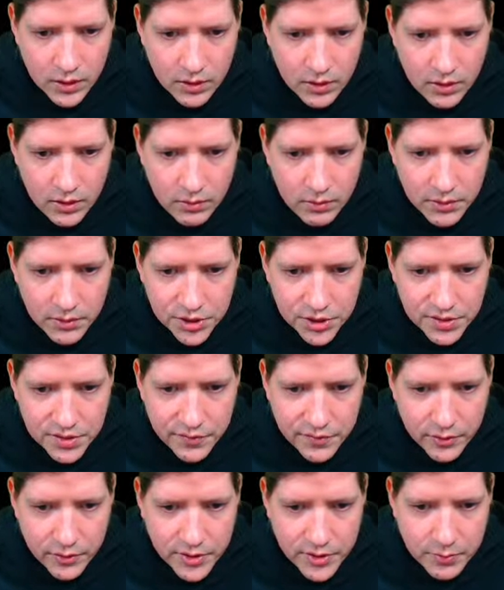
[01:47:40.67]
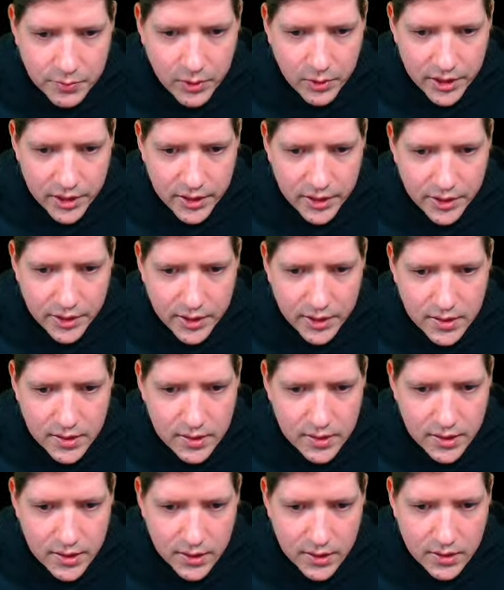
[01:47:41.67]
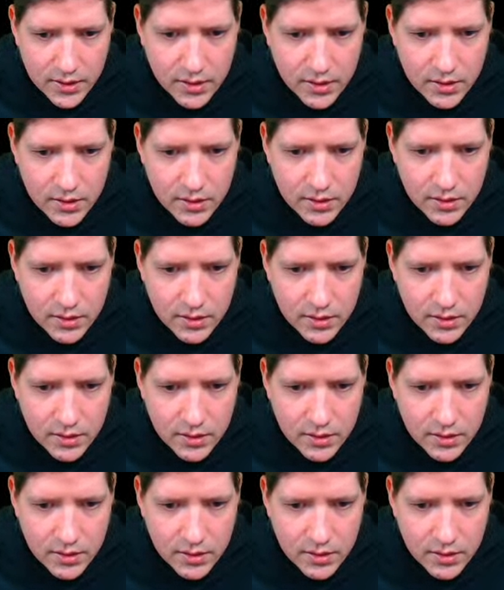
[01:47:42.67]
which is first 1 and then 6.